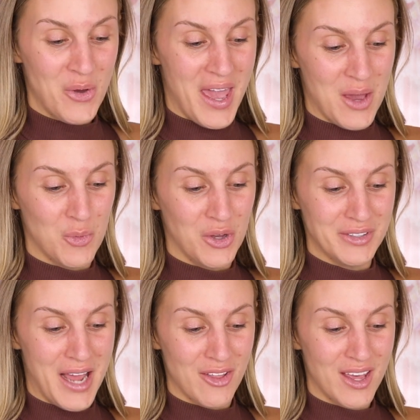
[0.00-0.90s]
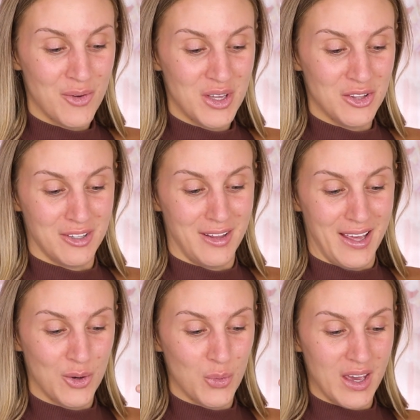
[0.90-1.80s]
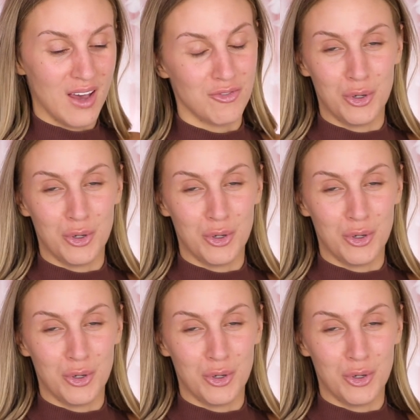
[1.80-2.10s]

okay, well now that we look like we have